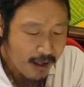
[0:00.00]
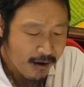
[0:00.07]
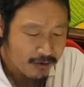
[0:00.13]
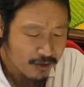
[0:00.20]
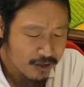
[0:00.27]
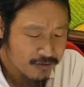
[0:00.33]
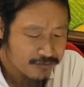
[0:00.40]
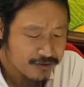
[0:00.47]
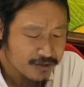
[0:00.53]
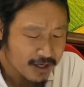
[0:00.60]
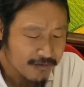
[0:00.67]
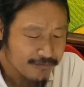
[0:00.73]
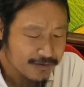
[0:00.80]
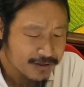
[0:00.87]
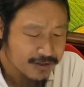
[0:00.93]
A lot of
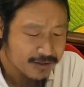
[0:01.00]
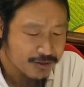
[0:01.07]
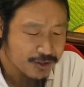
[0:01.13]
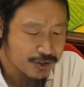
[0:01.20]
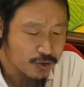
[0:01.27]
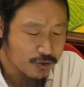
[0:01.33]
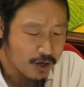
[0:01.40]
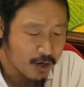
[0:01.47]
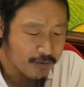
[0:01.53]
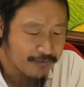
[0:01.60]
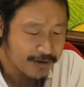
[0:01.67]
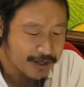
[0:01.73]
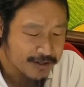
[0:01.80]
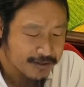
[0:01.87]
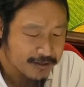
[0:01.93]
stuff is so
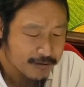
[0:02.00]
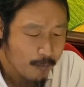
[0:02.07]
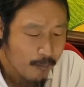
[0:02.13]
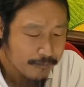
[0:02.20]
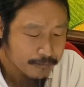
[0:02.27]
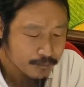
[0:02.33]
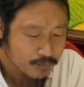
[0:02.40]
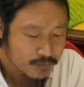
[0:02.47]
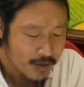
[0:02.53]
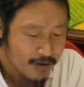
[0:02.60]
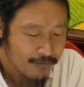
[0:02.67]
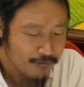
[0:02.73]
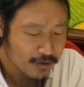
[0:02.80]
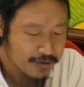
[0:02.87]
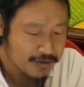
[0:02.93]
obvious.
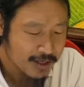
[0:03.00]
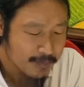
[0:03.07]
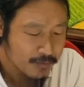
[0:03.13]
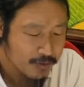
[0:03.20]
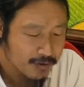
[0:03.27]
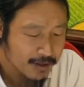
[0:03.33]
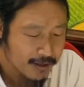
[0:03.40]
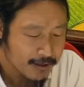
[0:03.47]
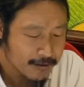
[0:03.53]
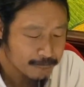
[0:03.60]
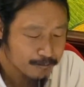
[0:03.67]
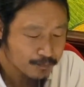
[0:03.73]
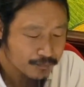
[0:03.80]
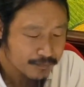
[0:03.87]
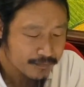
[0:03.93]
For example,
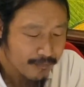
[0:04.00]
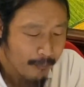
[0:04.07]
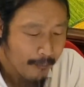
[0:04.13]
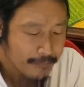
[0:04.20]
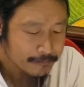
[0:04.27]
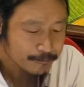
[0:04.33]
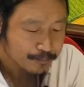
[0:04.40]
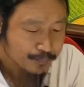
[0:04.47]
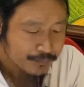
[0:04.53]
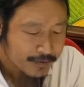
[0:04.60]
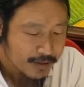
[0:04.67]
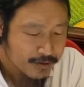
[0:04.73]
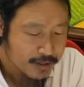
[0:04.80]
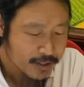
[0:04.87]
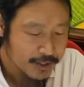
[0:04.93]
the
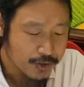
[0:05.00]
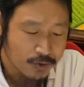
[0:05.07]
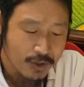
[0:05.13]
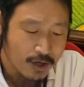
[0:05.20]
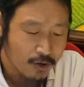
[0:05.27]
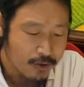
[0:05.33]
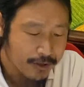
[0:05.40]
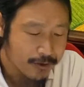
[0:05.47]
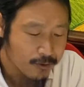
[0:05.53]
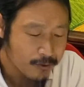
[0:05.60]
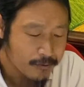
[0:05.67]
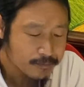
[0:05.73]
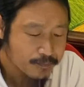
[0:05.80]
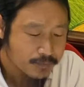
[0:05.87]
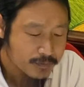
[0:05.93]
canola
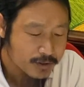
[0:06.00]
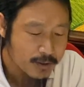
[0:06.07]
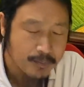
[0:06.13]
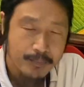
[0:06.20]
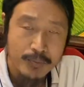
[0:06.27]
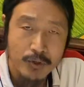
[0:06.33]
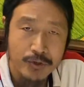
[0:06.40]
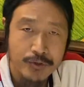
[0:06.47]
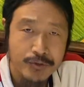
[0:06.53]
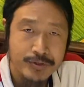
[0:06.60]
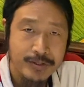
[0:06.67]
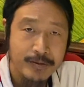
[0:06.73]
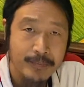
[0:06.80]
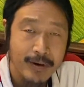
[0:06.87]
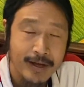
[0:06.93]
oil
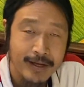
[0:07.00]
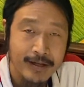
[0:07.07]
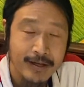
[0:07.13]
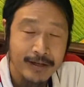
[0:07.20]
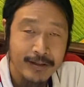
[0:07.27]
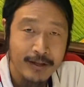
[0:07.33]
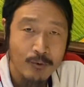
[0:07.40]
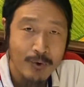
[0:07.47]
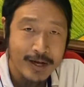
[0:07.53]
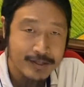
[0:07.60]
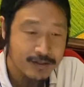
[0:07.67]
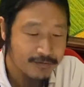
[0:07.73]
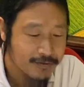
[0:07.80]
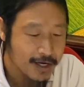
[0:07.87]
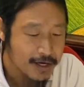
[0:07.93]
produced in the
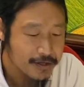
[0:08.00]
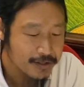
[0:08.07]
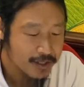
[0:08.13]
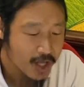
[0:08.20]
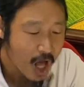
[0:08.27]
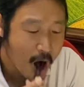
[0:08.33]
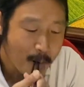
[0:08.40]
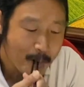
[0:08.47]
west of Canada.